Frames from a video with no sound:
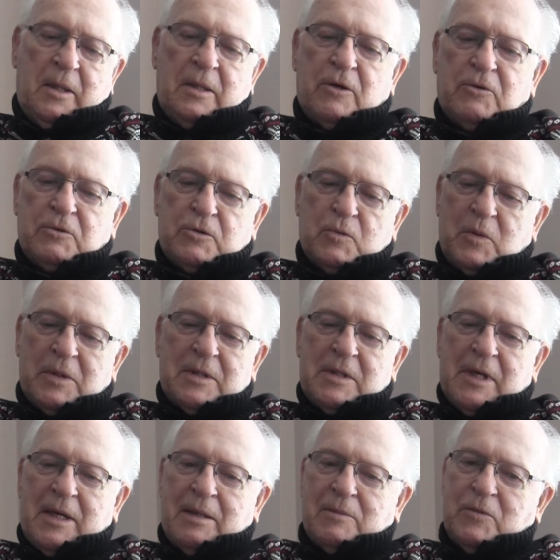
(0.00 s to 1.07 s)
there was one
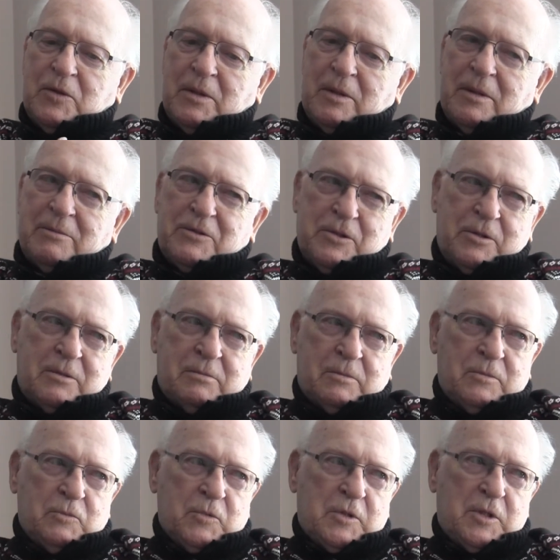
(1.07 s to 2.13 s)
time when I was
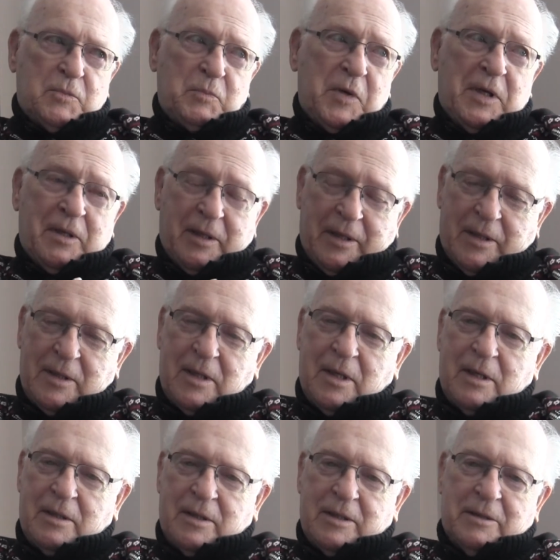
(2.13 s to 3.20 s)
spelling and
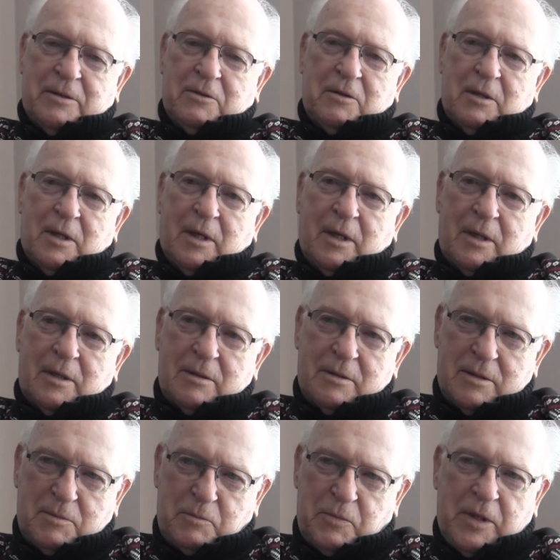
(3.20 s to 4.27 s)
I didn't like
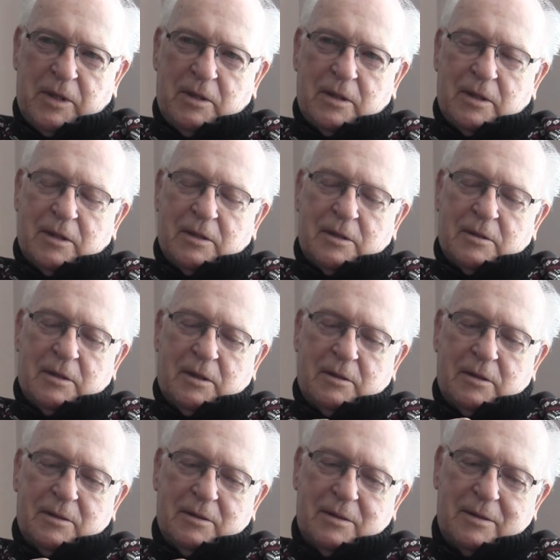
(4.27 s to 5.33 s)
spelling at
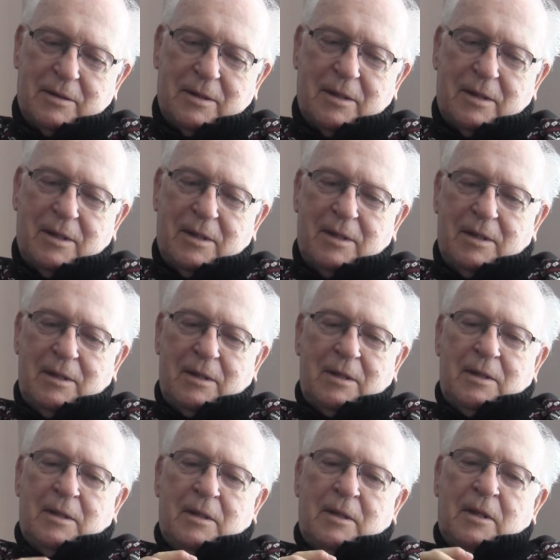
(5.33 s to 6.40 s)
all.
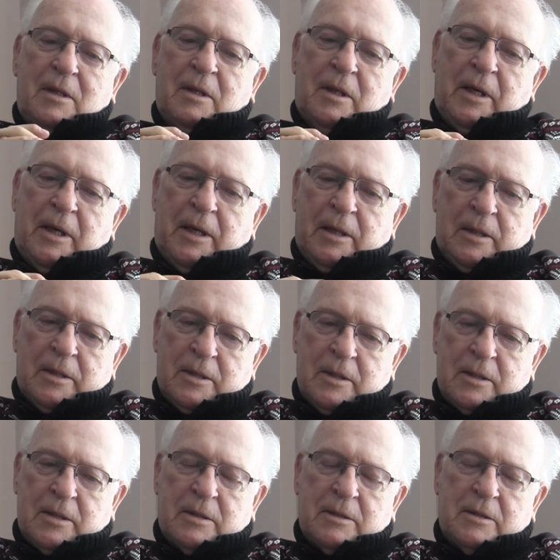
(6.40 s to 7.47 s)
And
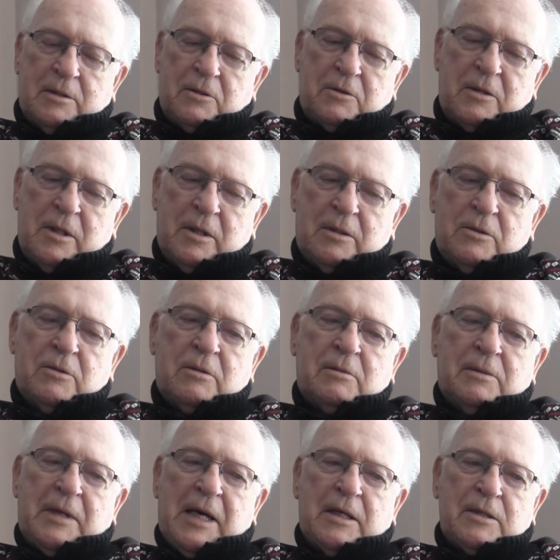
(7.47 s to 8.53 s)

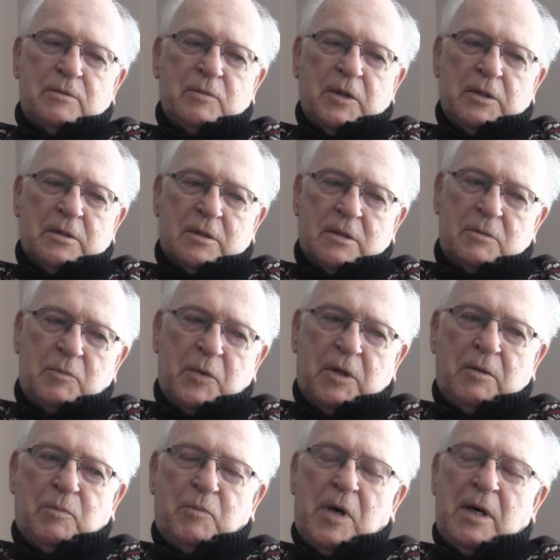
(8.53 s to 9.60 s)
teacher asked me to
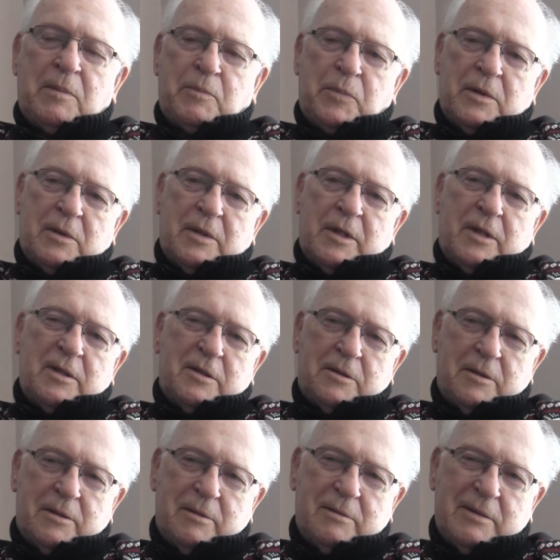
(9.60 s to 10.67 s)
spell
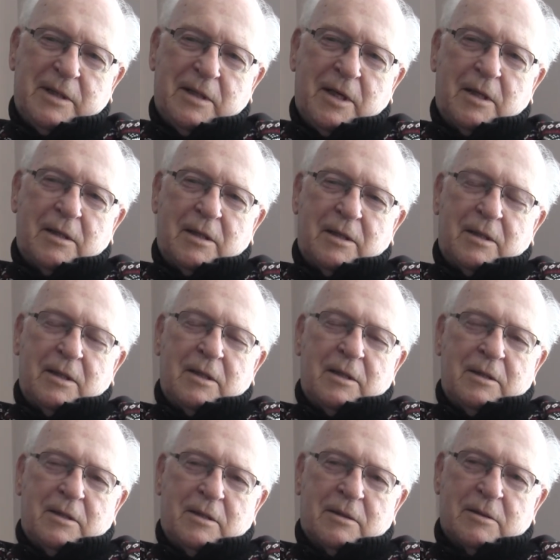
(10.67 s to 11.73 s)
population. Well, I could get
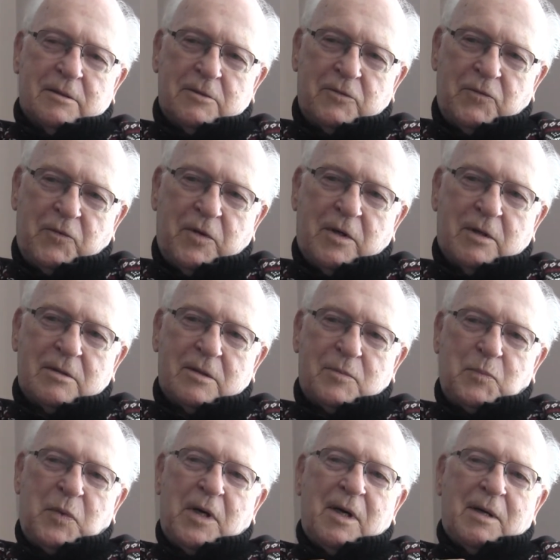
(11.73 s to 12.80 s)
along as far as
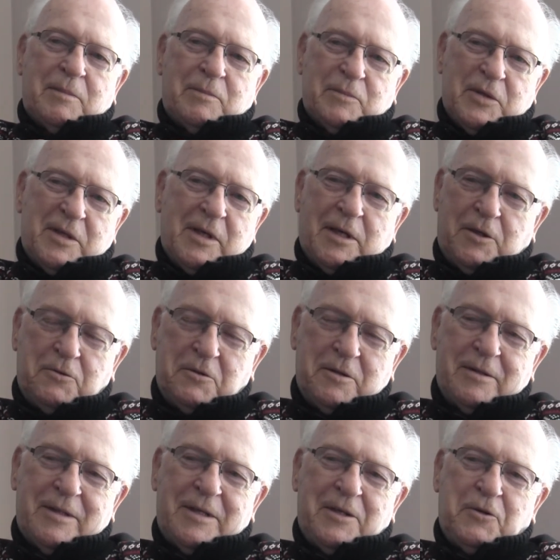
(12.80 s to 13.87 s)
pop, but I
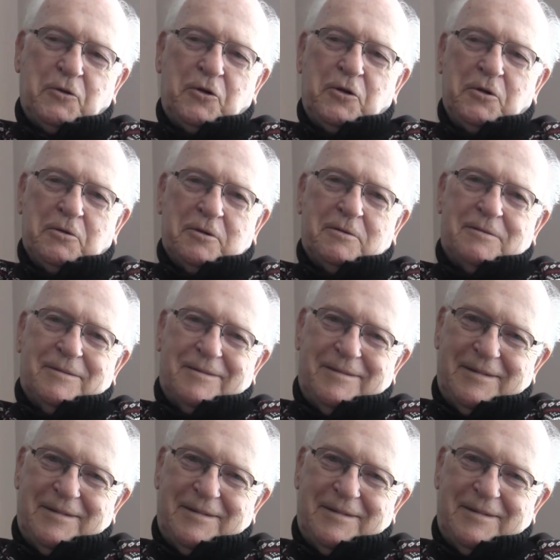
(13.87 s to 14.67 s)
couldn't get you.